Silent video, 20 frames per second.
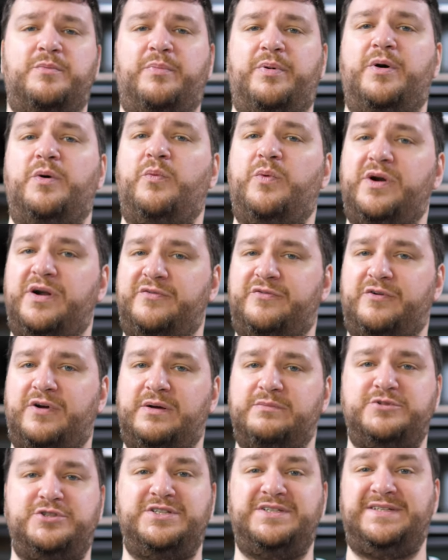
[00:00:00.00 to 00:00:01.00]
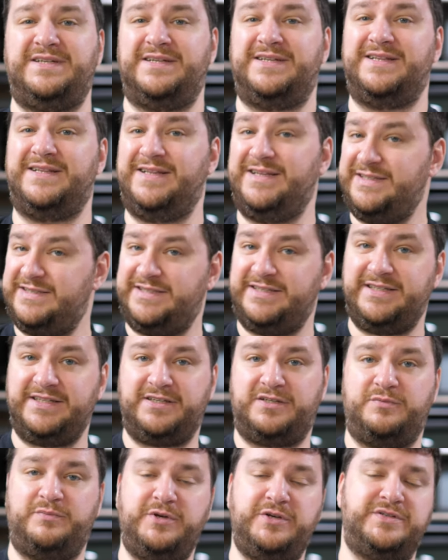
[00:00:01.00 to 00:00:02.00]
but whenever I'm just
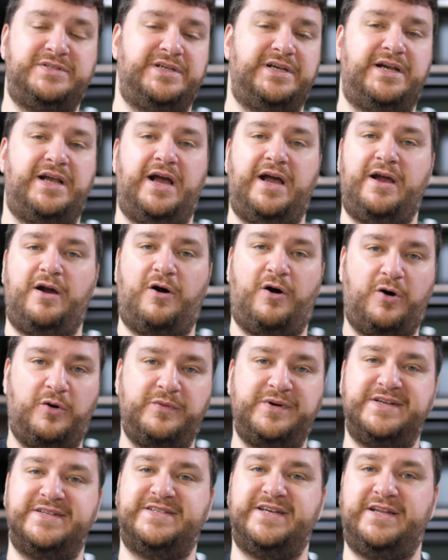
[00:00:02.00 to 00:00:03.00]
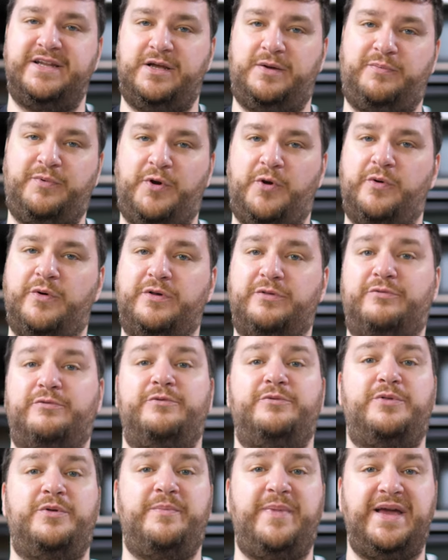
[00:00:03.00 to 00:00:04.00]
listening to music, I always end up going
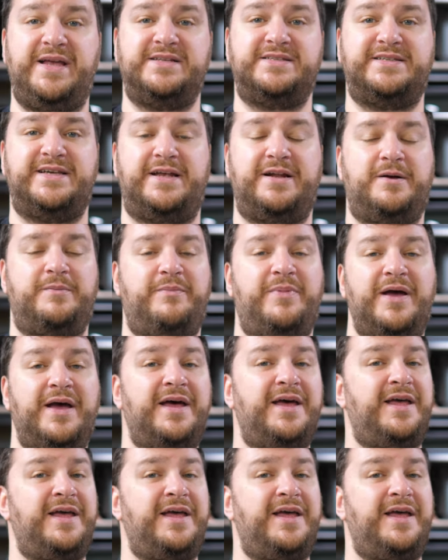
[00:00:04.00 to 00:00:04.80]
through the main setup.